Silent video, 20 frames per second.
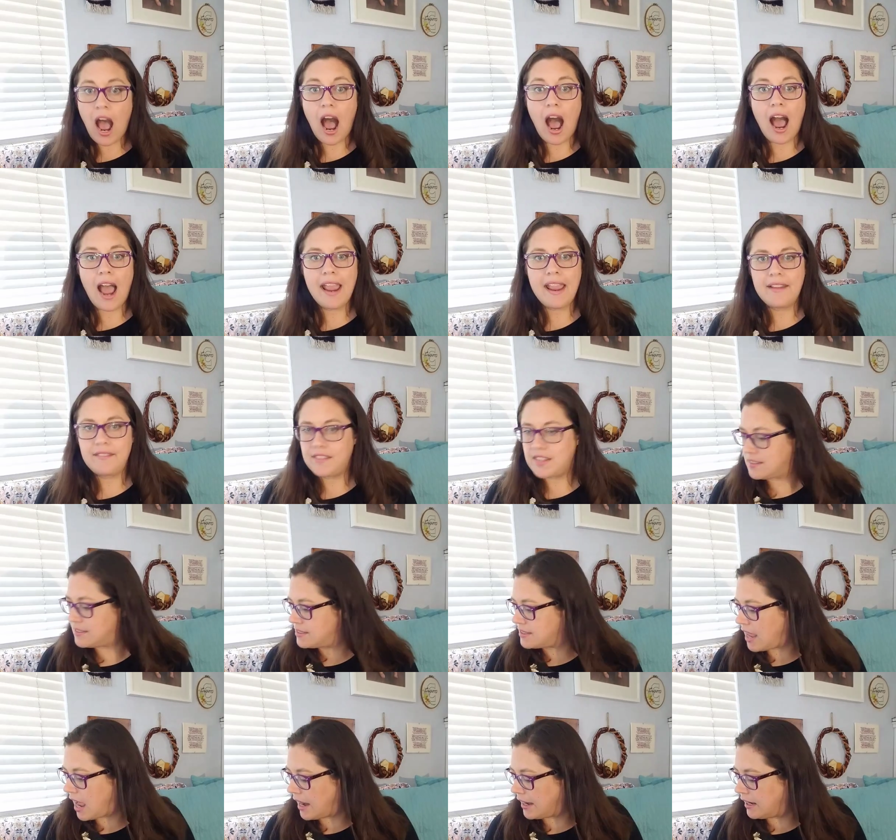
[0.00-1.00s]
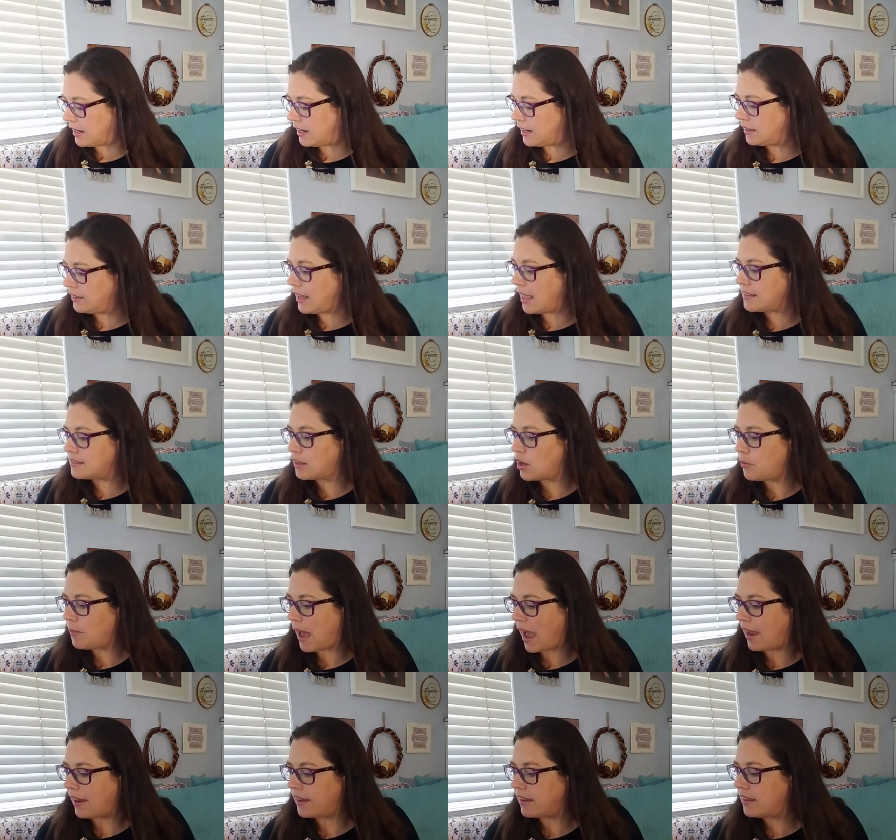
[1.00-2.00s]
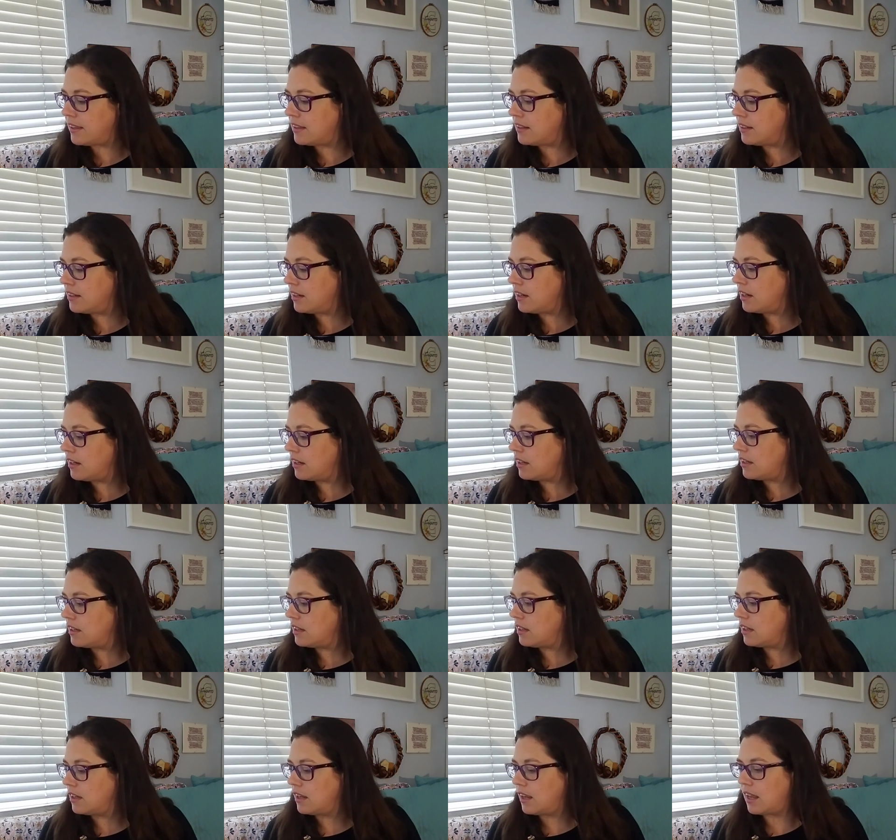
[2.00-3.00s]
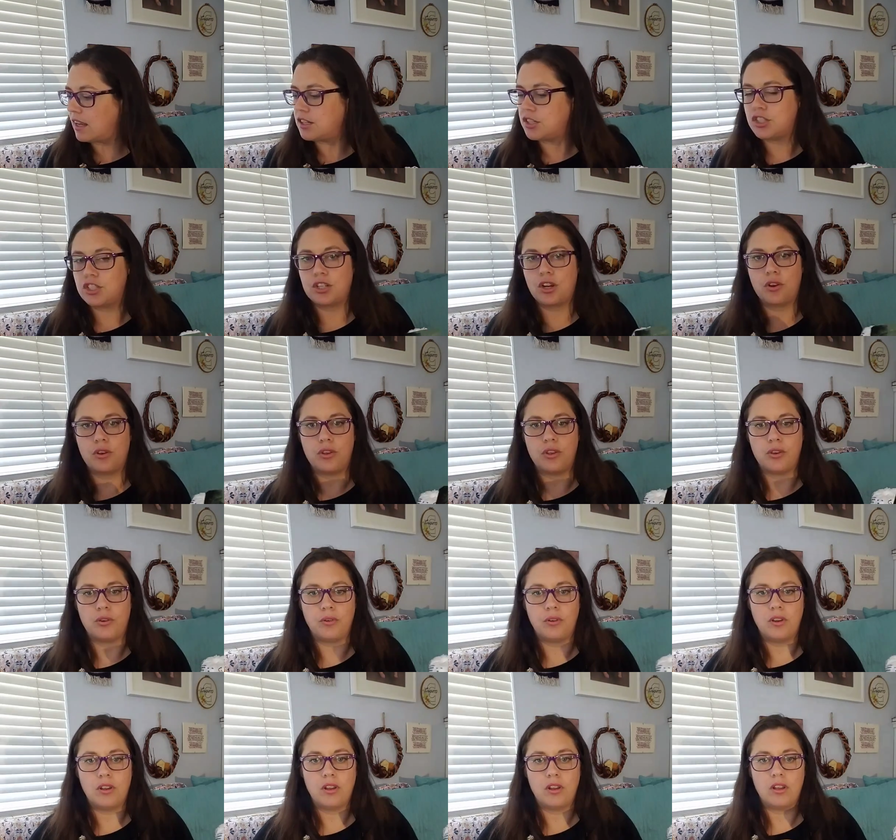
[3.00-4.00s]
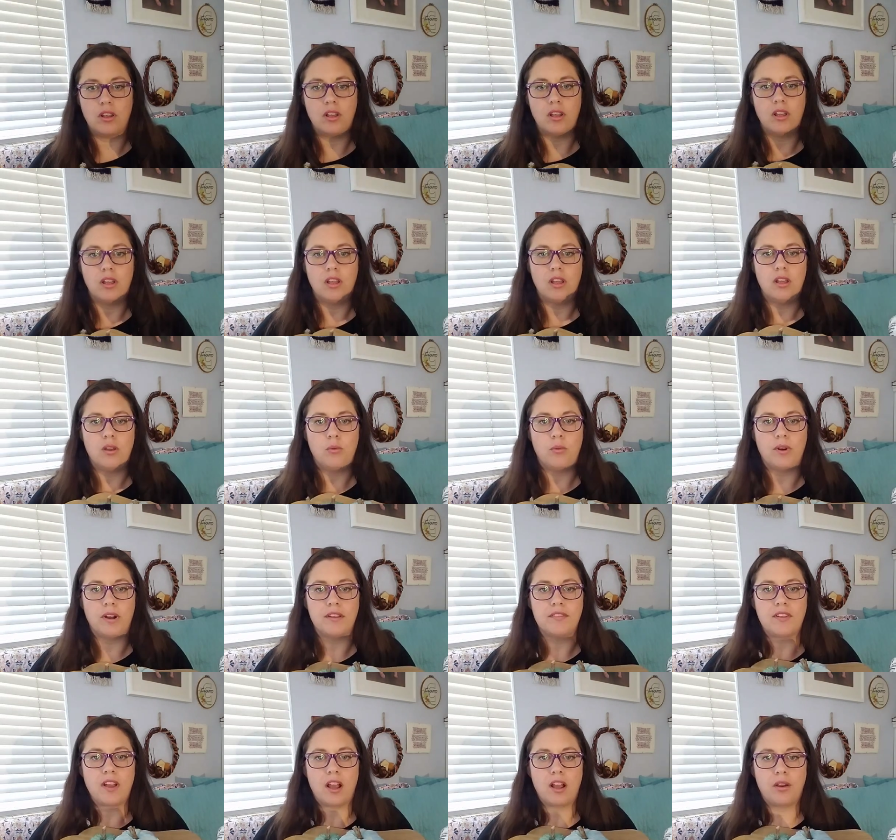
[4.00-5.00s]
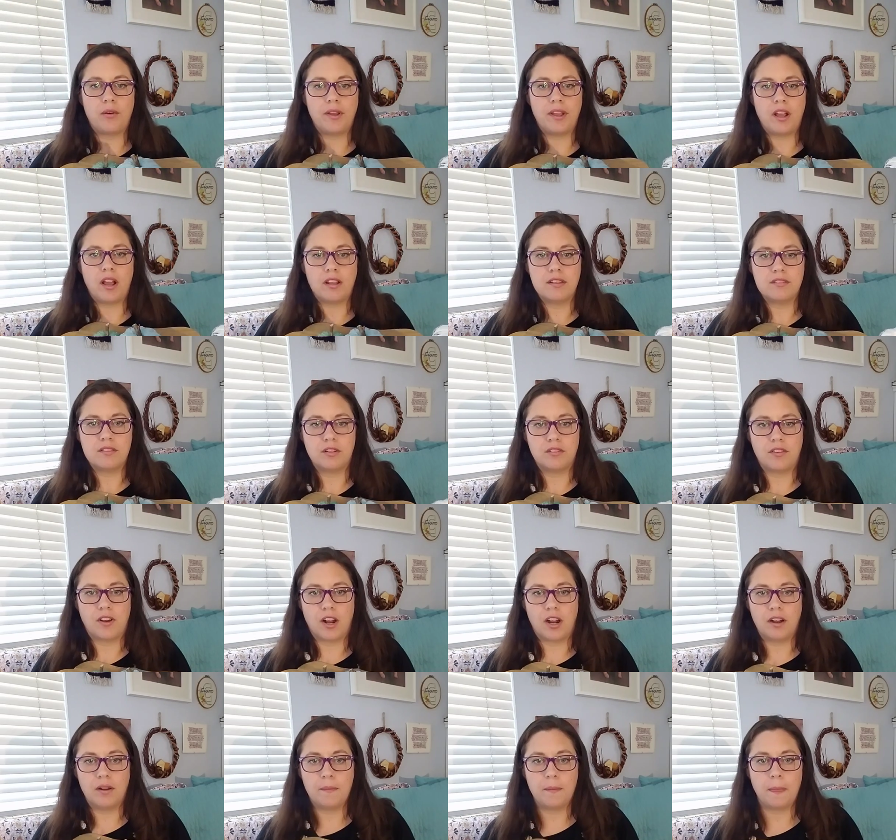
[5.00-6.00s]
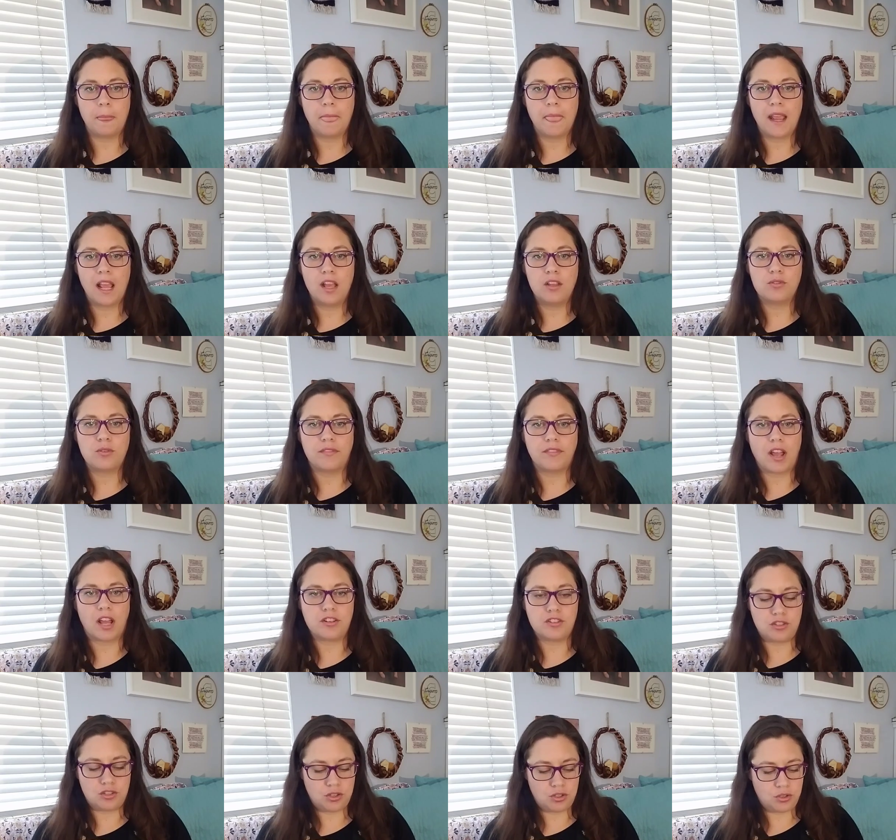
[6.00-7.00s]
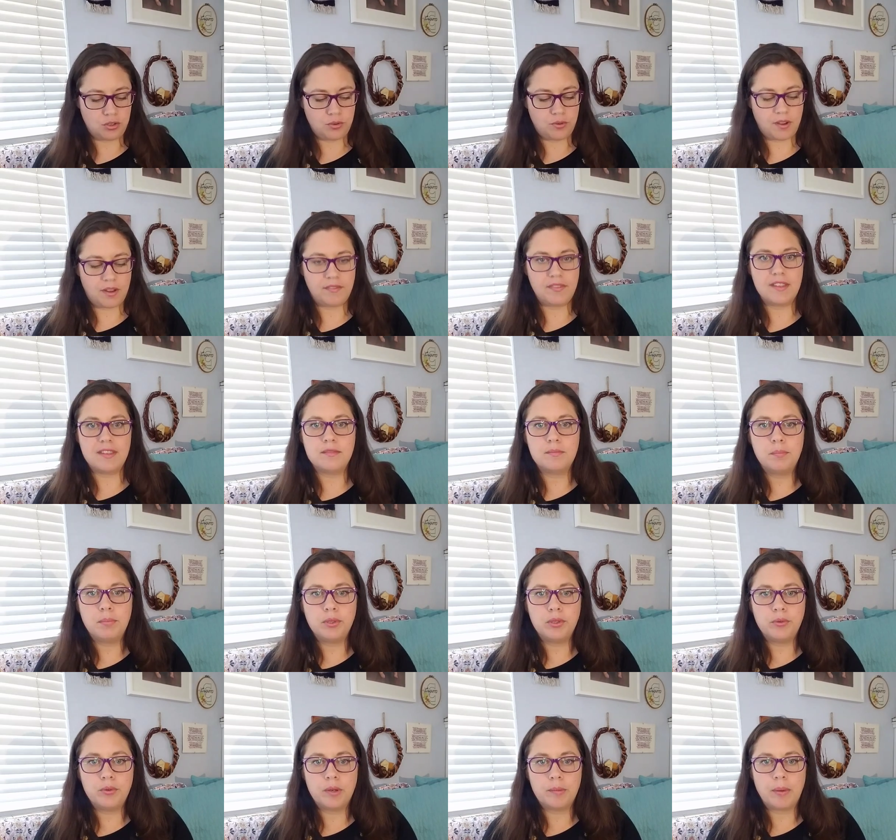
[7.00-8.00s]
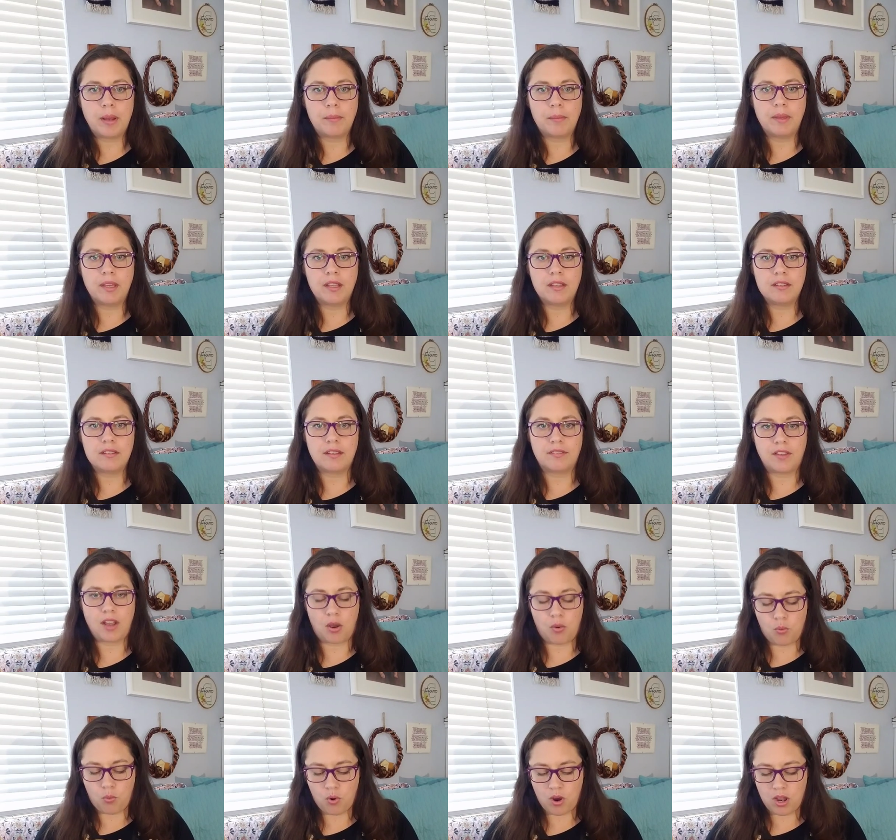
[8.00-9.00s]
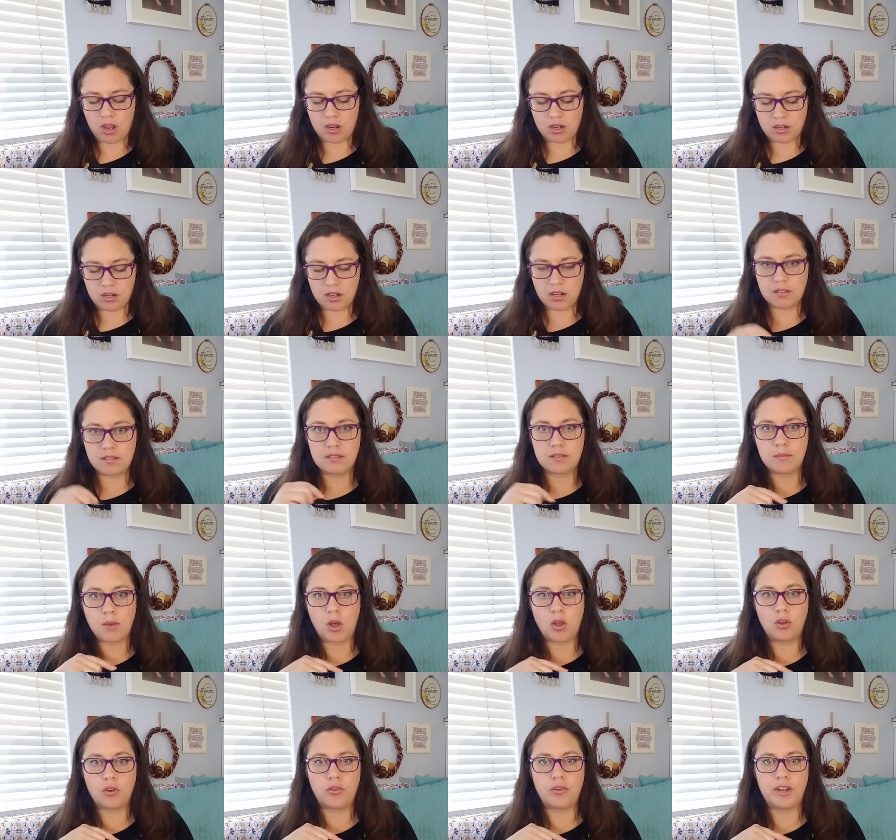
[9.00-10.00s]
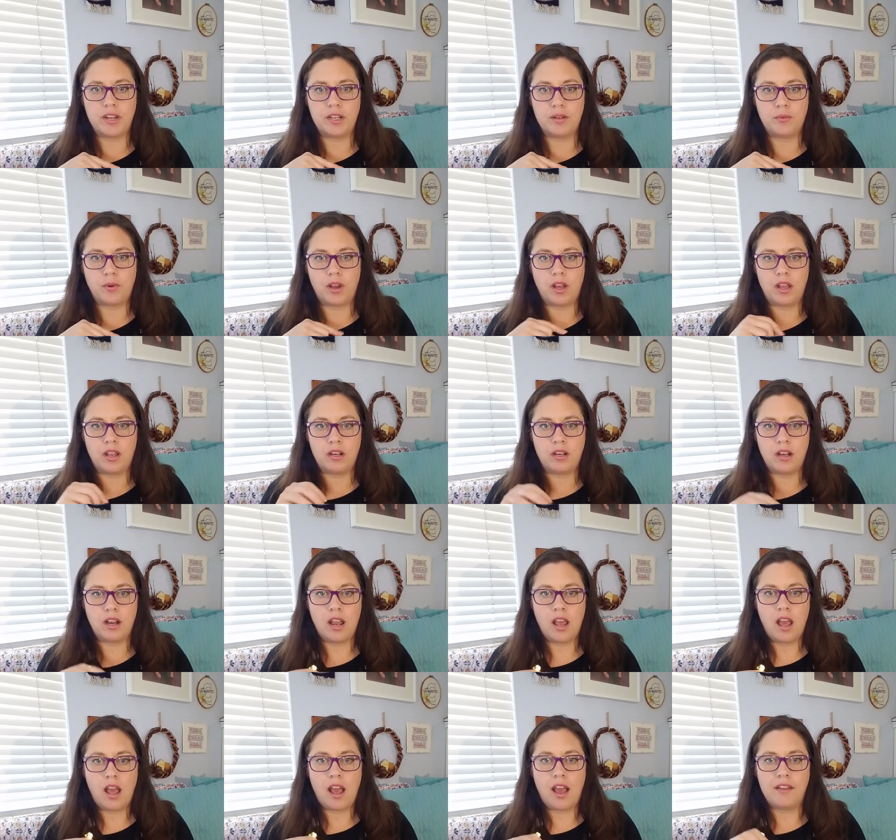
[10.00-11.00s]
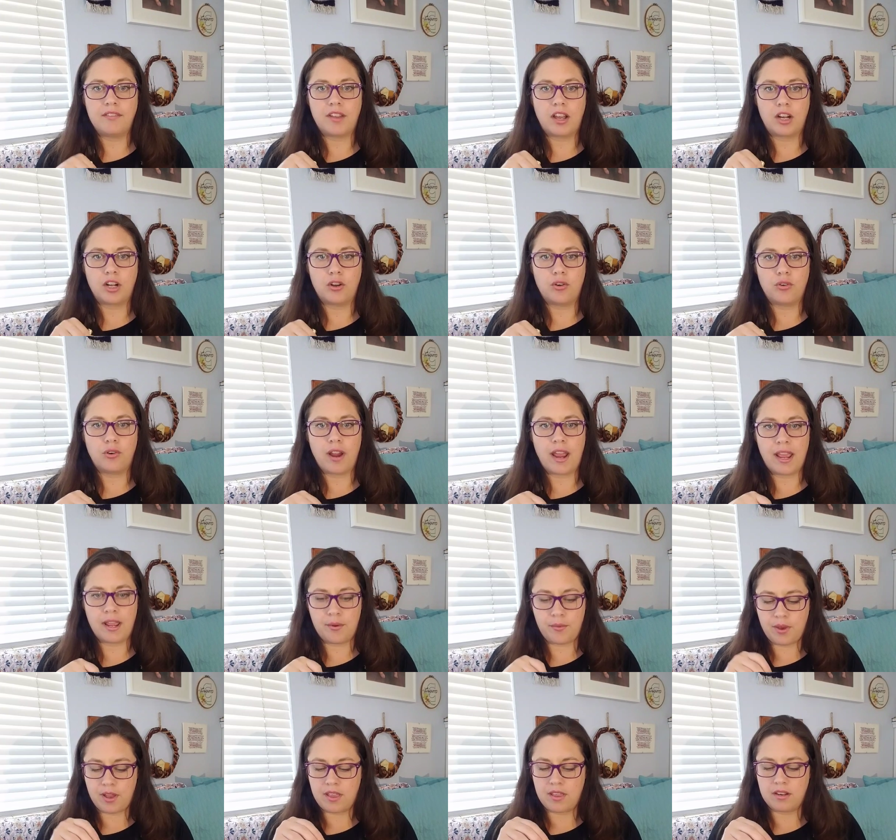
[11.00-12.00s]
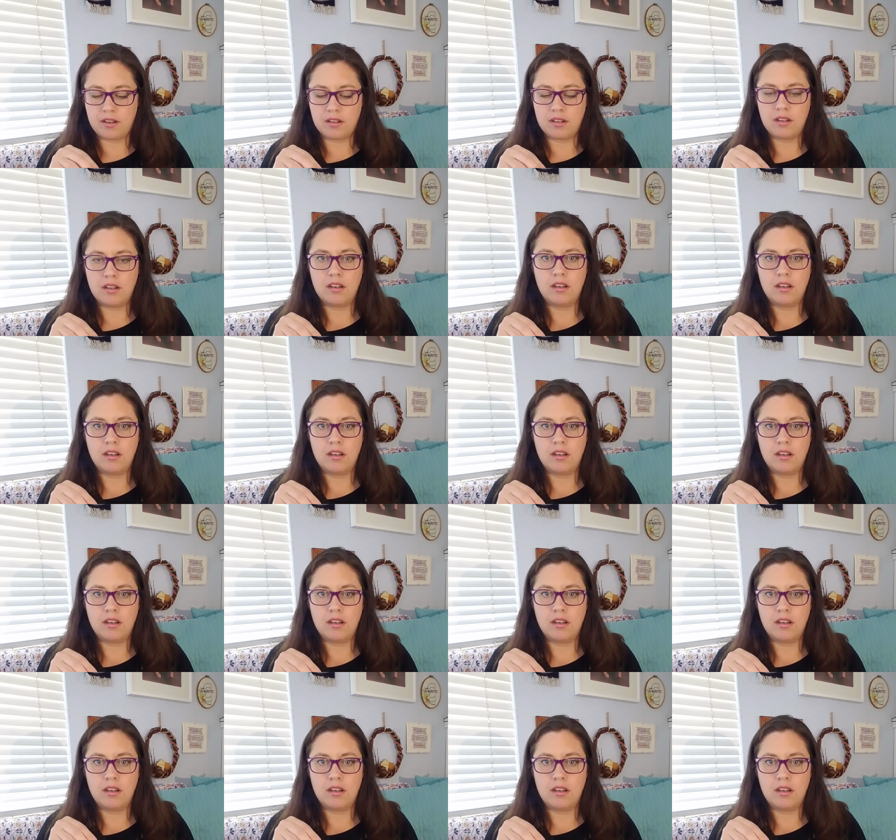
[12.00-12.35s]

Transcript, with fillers: I have decided, let's go back in and show you what I've got going on so far. So I've got two of these bluer pumpkins. I've got one small green one. I've got a gray one